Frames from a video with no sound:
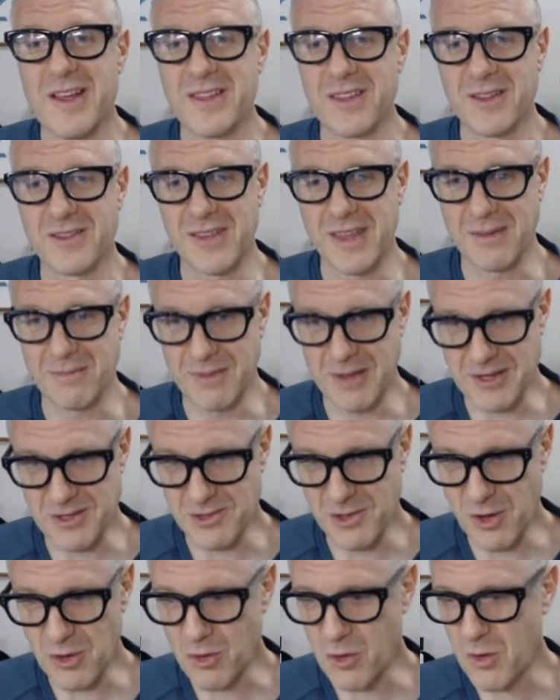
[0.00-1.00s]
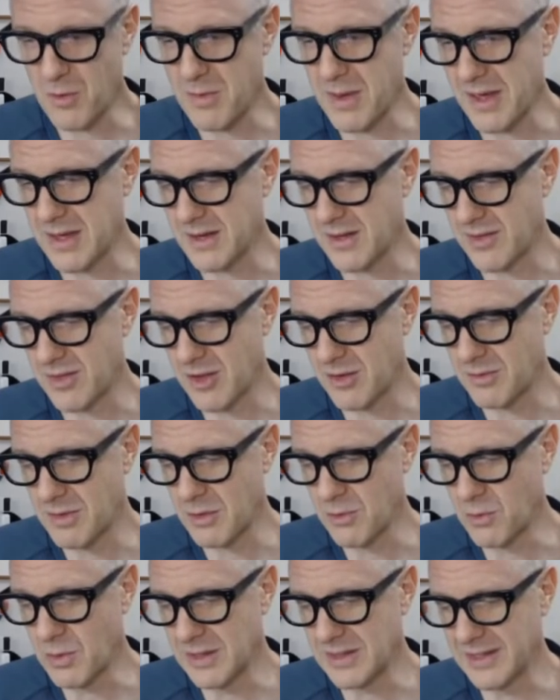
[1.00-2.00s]
They'll take much longer about it. They'll
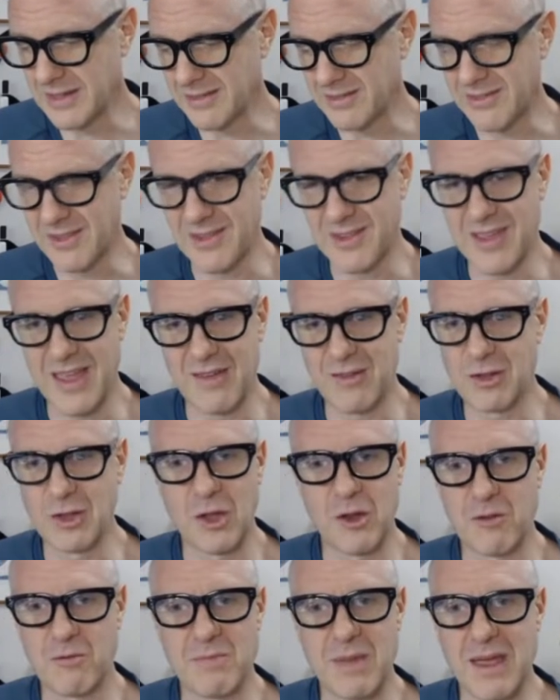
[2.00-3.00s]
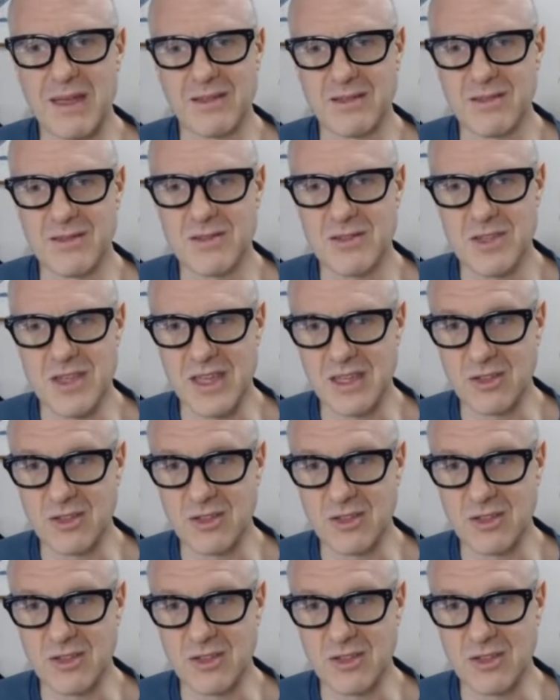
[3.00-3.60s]
be willing to have a lot of patents